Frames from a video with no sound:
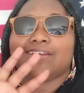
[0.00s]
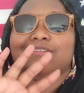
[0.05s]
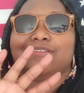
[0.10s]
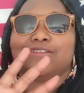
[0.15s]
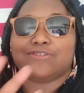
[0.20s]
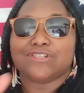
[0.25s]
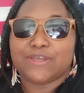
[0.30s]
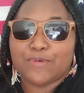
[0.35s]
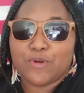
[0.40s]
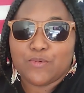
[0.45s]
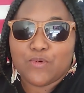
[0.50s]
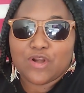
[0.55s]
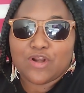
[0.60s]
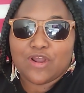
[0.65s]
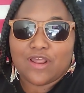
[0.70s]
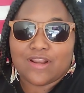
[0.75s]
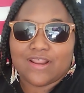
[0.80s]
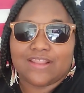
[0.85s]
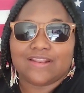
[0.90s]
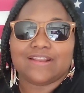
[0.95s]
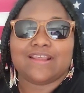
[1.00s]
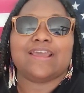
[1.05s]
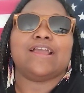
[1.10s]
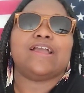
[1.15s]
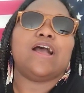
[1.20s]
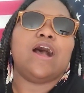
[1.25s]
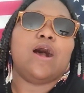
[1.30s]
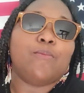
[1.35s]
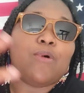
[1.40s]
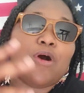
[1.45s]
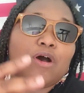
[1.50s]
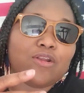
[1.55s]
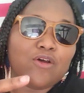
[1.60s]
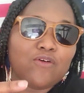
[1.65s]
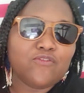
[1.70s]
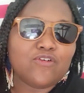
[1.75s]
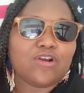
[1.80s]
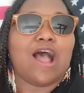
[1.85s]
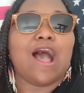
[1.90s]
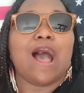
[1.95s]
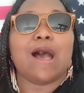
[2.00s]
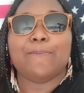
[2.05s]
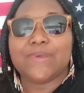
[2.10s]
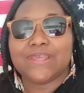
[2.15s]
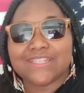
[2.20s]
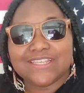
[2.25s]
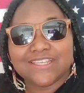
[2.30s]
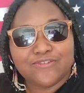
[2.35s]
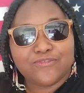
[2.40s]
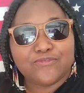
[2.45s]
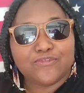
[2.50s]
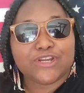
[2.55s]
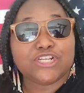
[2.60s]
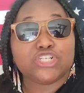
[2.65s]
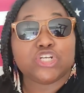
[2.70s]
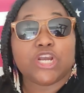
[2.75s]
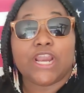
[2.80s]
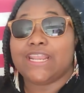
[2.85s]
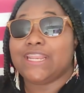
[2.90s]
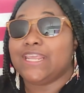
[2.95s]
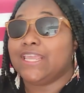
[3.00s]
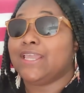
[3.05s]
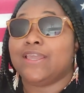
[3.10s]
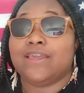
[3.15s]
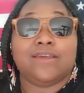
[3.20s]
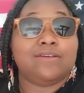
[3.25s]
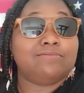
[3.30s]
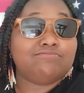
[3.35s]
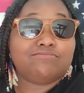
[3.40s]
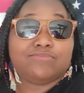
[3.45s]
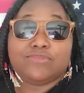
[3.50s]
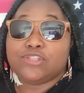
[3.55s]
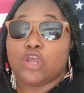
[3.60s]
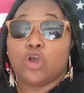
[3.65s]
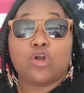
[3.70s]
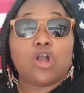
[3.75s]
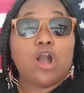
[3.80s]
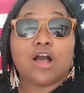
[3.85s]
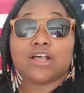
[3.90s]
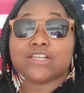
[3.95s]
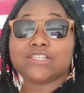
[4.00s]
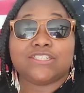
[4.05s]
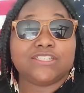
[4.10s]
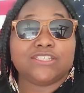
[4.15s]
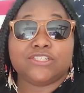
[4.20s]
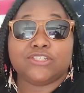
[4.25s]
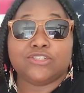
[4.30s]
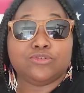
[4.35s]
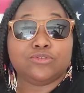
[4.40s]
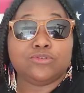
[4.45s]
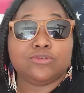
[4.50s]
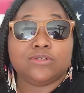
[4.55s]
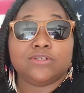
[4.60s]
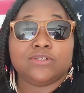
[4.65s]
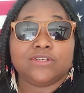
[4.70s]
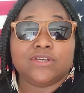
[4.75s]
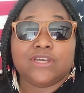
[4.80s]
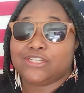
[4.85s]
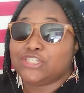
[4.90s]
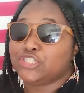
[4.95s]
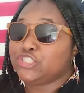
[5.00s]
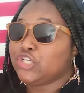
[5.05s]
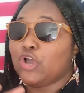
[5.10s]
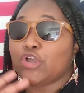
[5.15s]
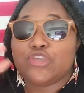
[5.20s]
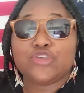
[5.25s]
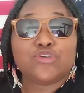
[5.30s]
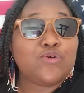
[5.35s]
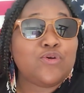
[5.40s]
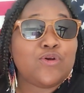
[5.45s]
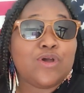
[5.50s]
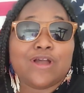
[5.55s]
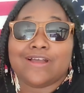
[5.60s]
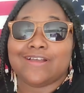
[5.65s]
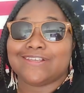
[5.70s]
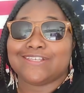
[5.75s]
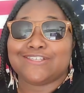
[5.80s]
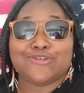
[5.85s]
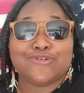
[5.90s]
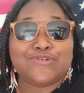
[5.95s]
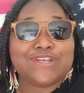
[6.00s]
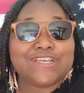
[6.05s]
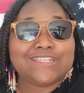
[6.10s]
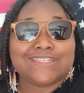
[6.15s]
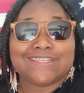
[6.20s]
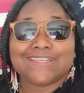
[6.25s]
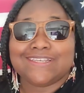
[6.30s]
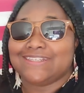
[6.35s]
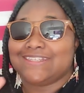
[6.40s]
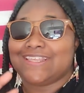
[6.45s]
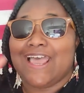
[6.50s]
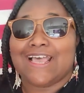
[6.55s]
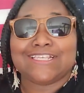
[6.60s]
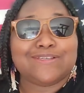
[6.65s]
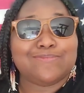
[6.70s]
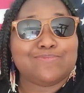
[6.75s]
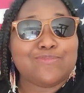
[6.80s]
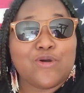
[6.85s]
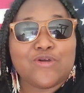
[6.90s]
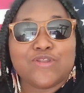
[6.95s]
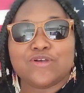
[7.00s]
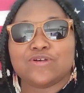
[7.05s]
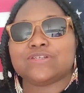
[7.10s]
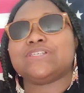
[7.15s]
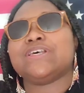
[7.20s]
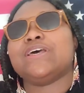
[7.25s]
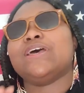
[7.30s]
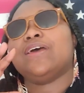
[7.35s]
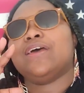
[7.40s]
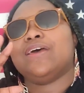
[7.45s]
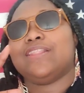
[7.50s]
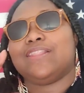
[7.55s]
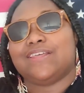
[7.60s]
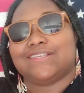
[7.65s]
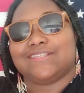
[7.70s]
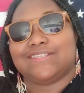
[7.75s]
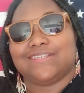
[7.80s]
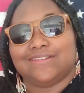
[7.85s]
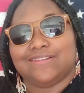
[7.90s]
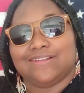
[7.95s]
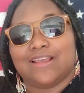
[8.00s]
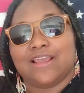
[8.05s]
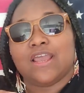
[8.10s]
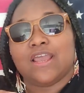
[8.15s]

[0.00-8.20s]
don't take my word on it. Come on over, hop into the free training. No cost to you. Show you students, testimonials. Listen,